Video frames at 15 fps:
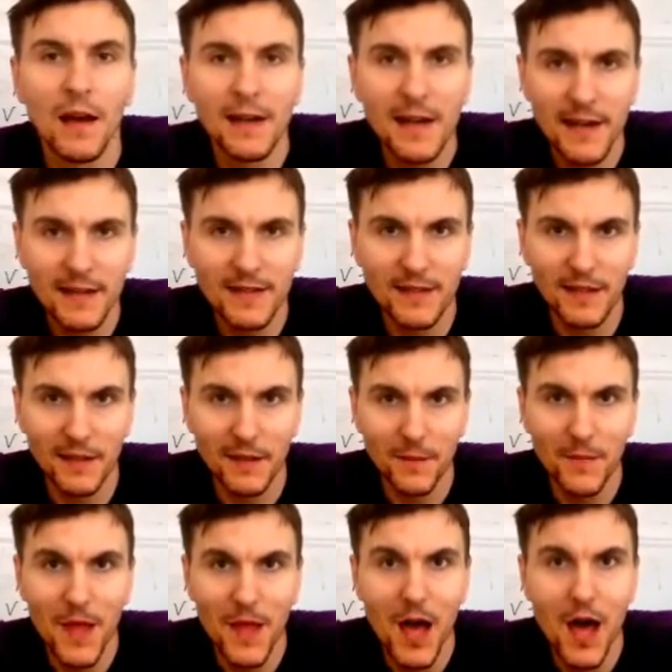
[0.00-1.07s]
Next thing.
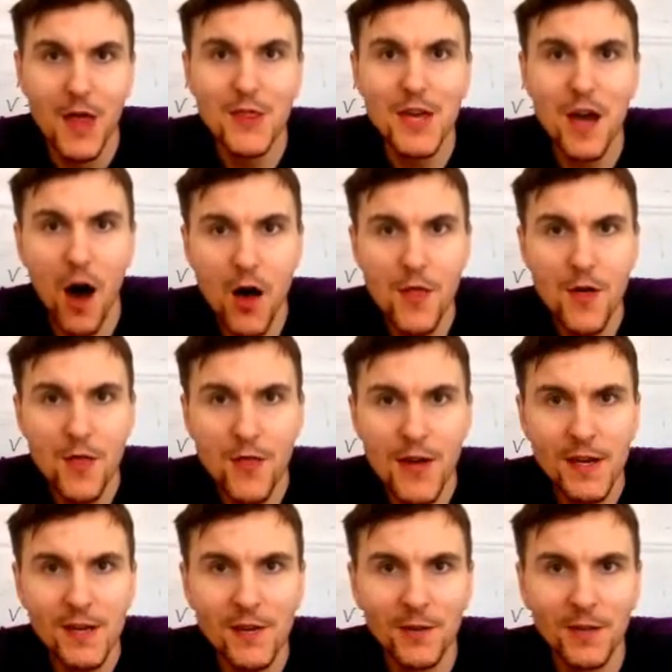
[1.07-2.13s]
The other
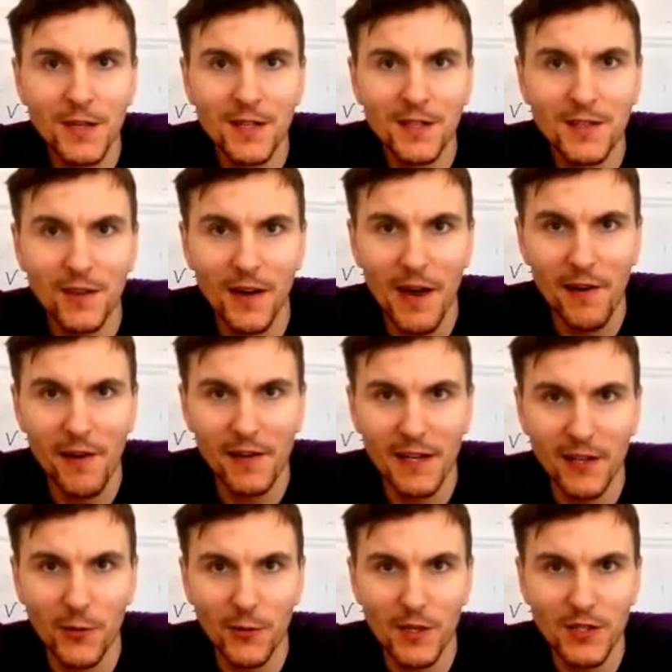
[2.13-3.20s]
thing you're going to start hearing
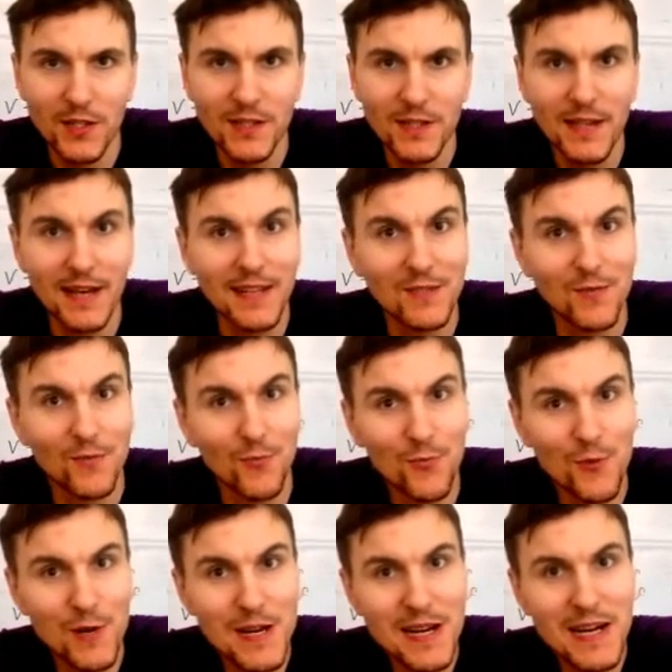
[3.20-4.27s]
in questions, and it's
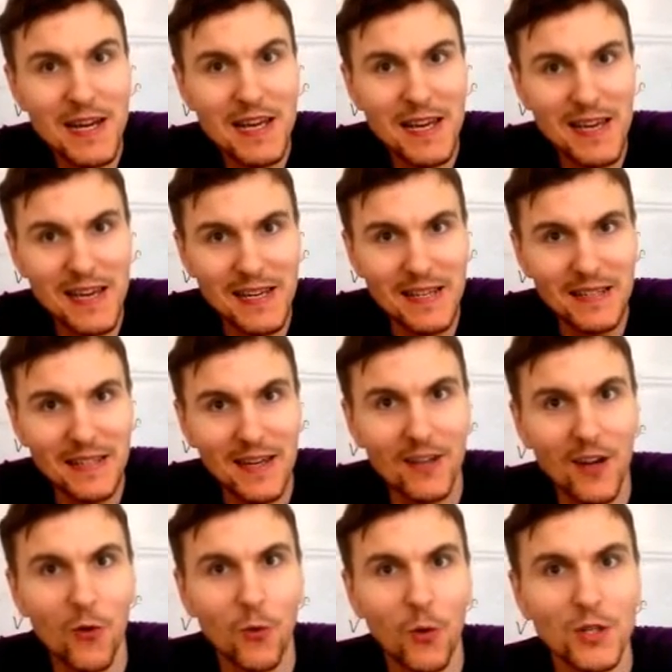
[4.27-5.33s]
really easy,
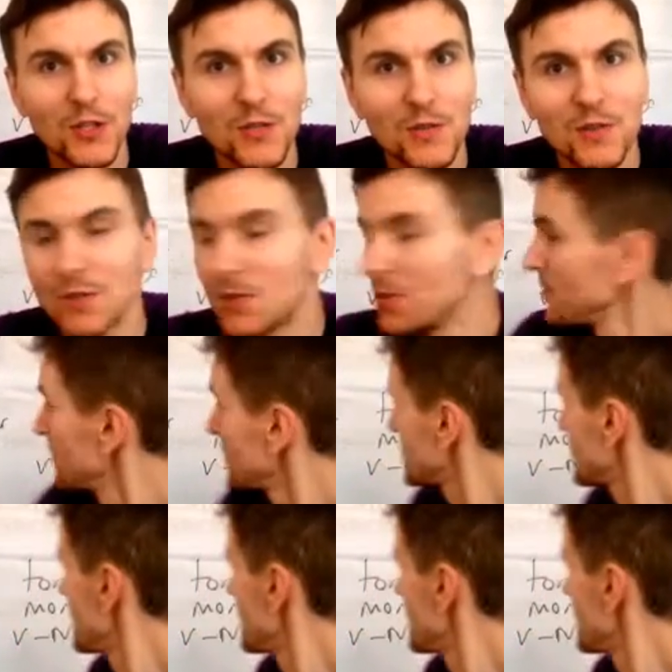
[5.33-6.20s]
and I want you to do this.